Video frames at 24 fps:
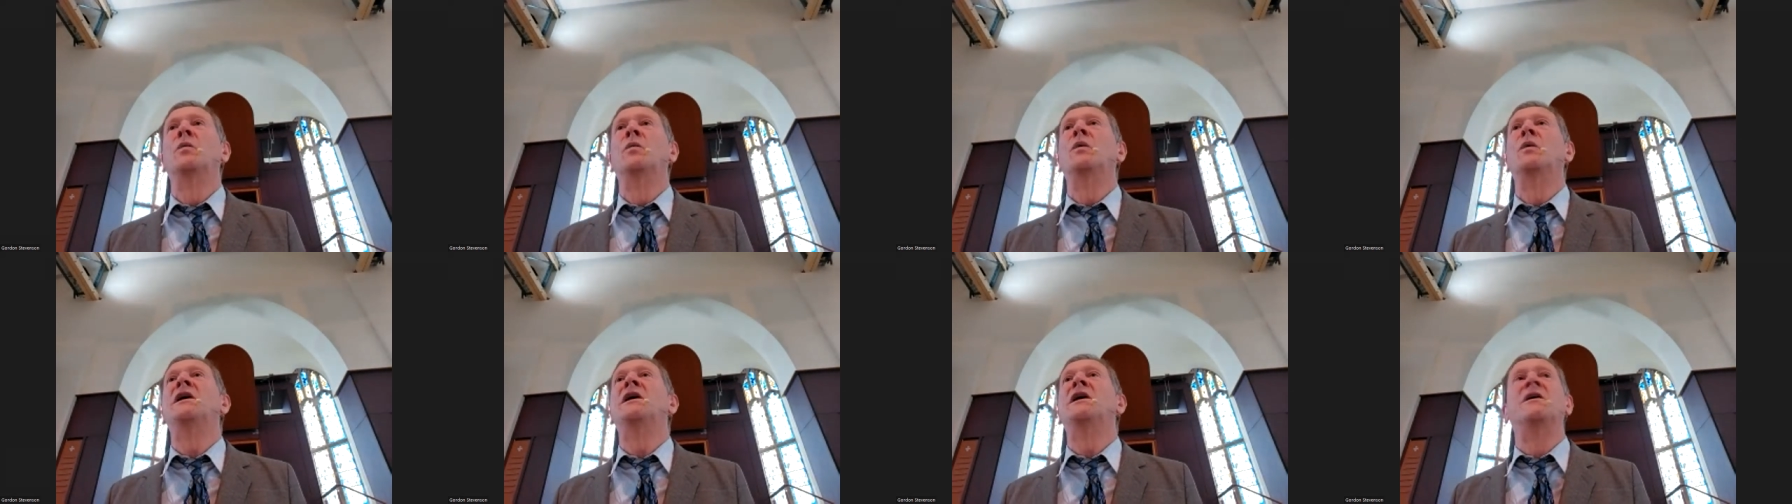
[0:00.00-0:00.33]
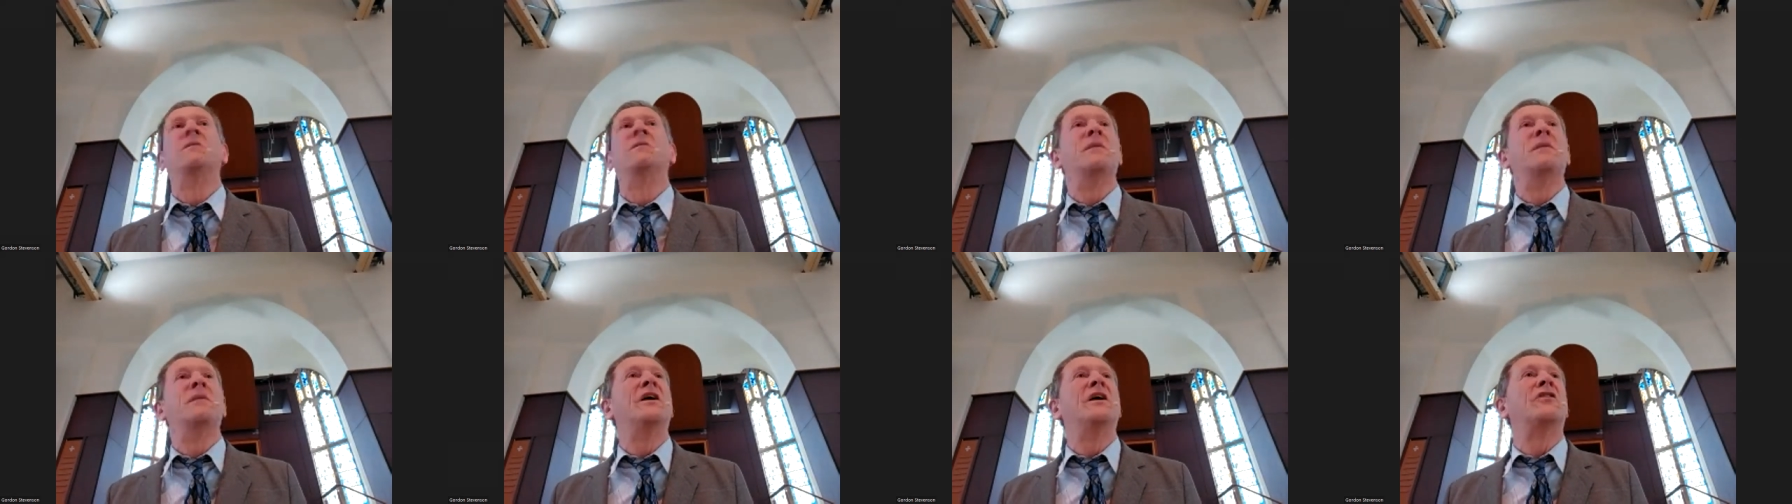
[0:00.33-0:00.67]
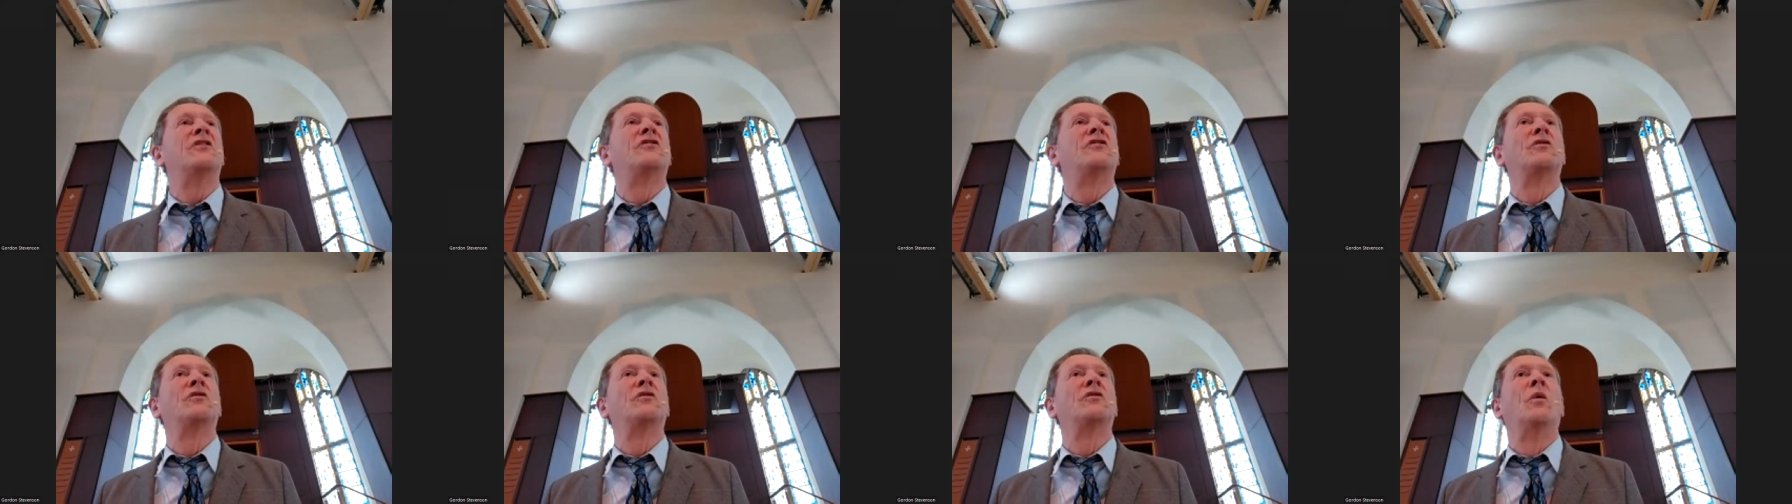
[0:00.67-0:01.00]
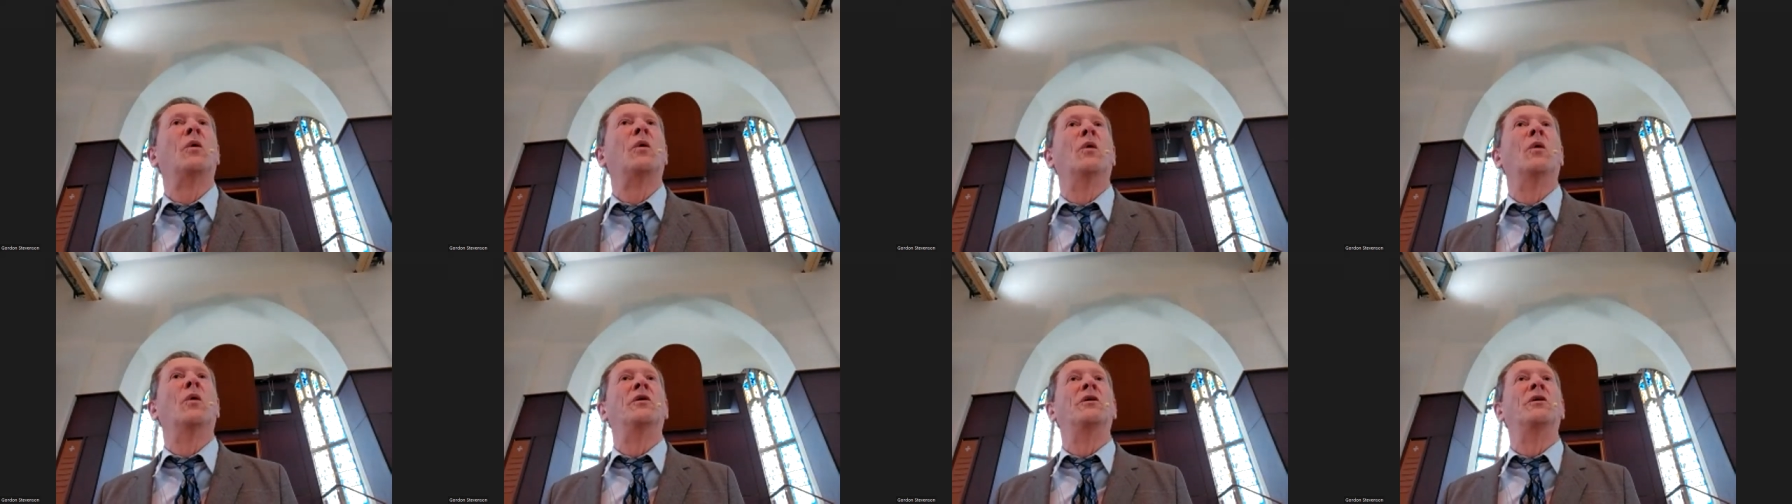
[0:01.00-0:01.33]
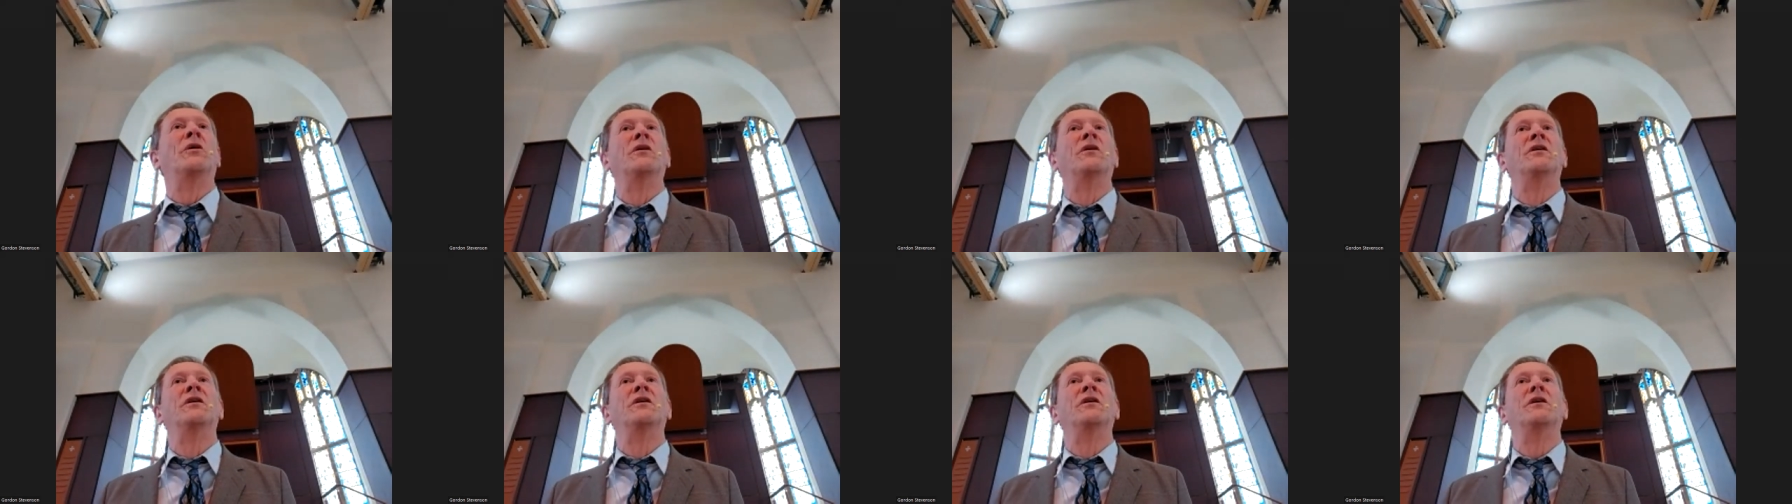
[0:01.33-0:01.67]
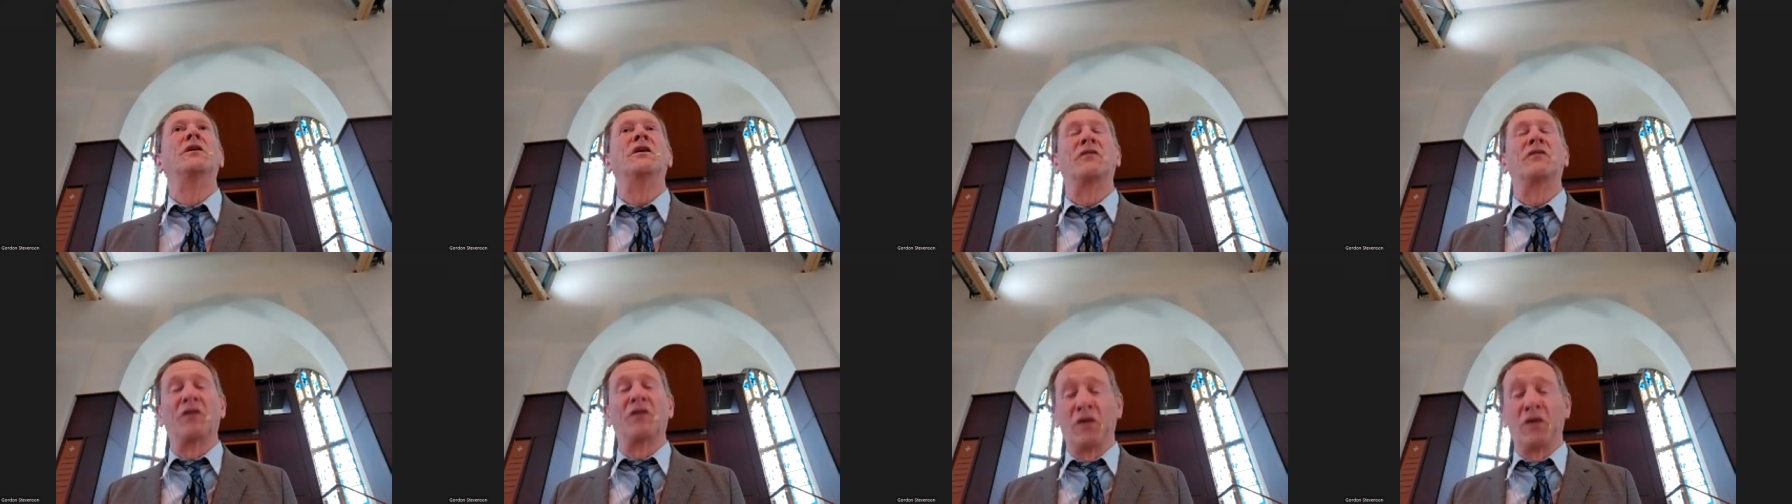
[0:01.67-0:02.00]
we could be assured
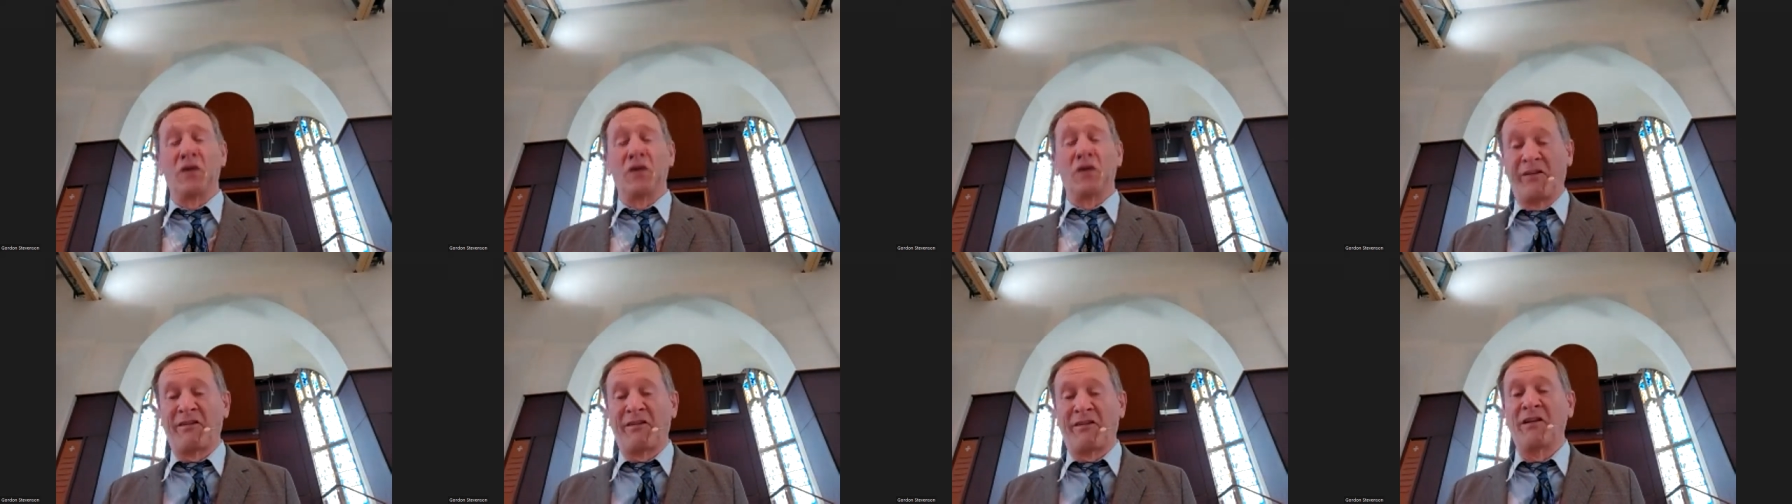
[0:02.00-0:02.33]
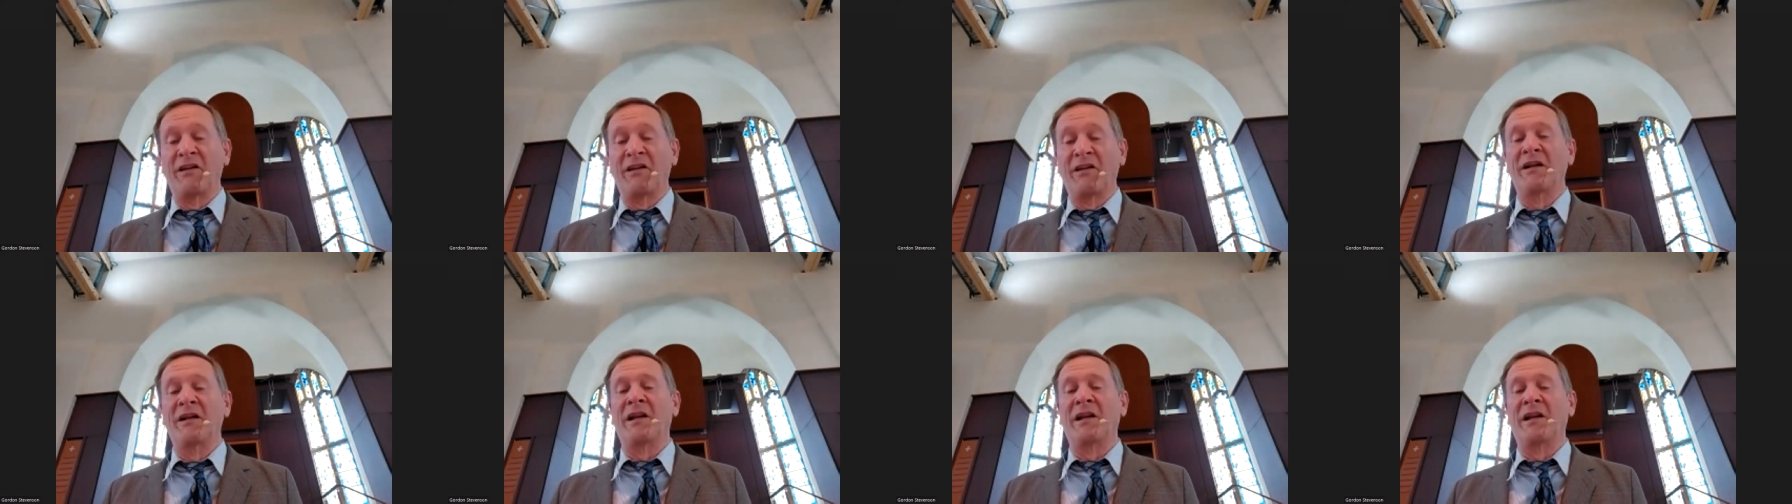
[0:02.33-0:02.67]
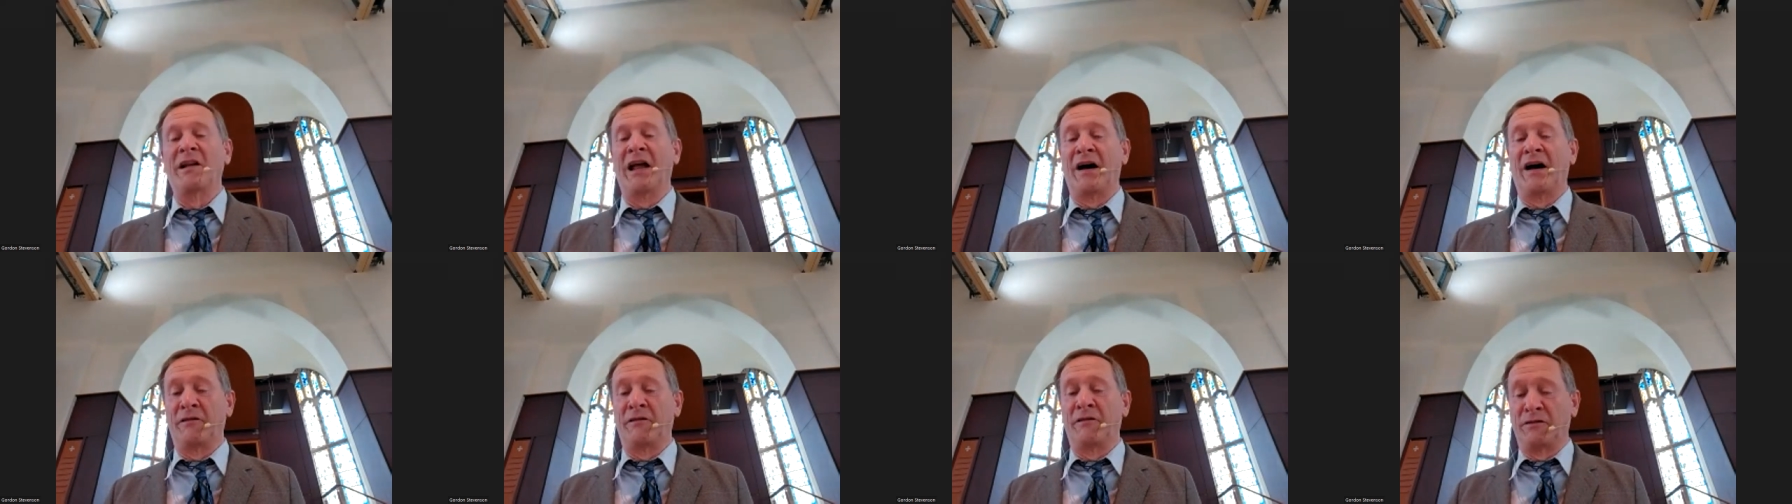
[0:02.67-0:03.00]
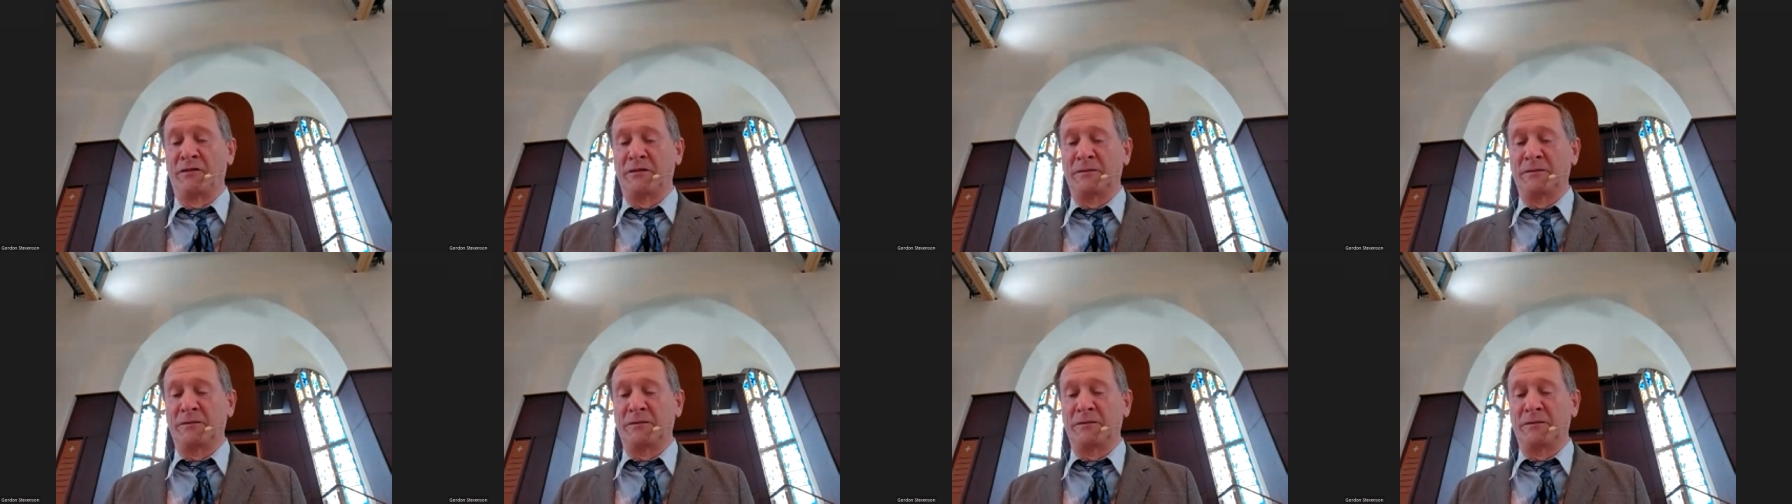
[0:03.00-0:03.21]
of God's love.